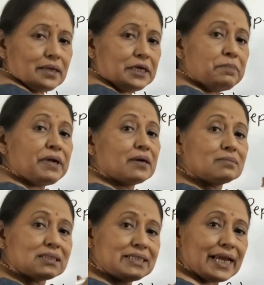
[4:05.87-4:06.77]
It
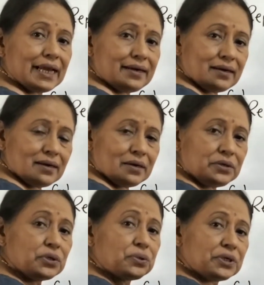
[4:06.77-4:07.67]
becomes dead
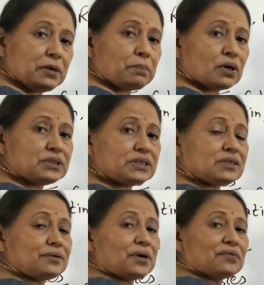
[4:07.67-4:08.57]
due to
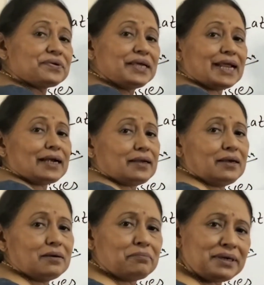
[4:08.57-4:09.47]
deposition of
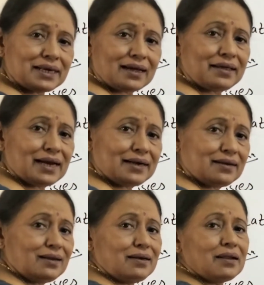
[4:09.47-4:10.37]
keratin, beta
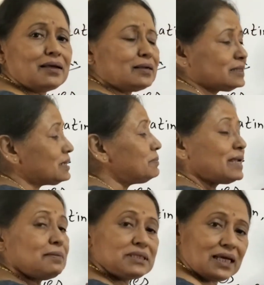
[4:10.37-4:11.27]
keratin,
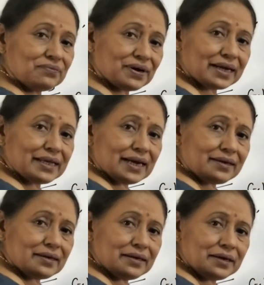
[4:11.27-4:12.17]
sometimes alpha
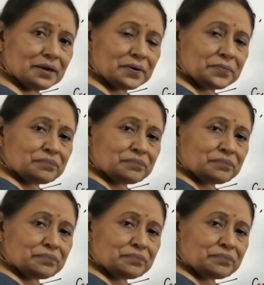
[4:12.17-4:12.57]
keratin.